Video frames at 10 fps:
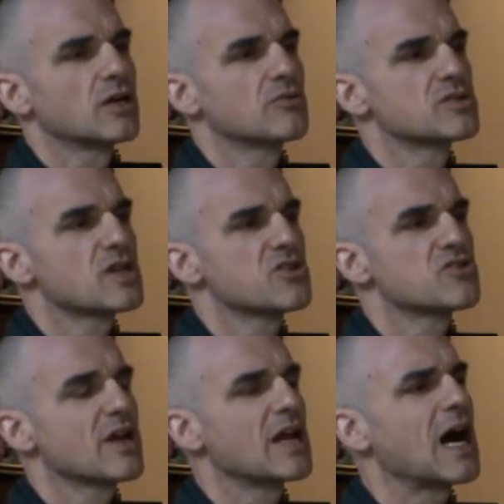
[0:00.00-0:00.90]
He would say,
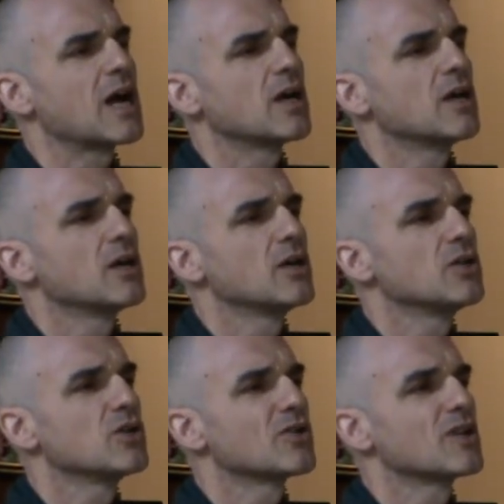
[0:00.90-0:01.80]
Sridhar,
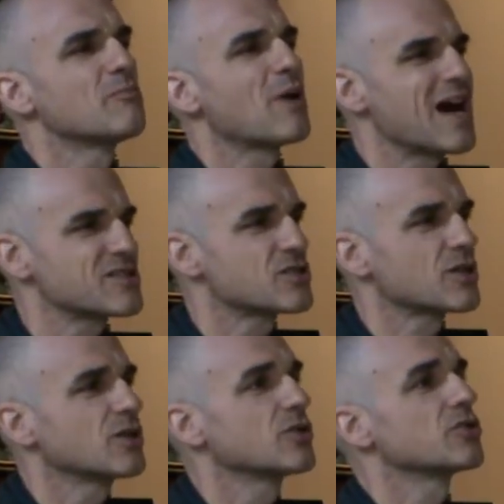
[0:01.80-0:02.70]
you're an
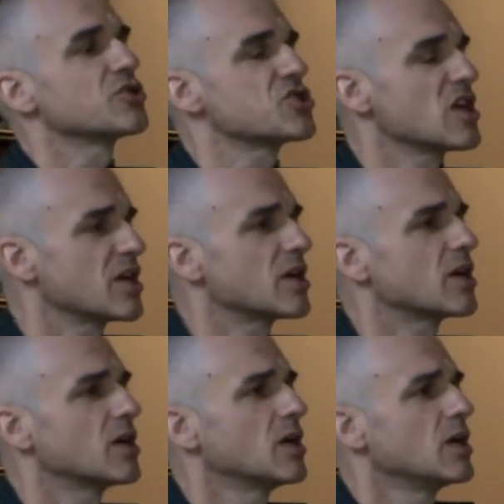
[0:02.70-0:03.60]
imposter, you're a
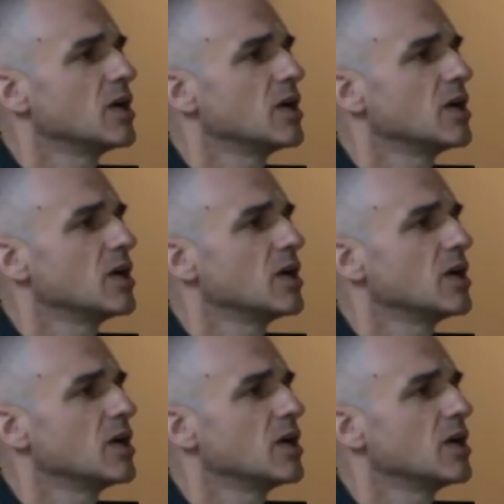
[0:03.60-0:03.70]
cheater,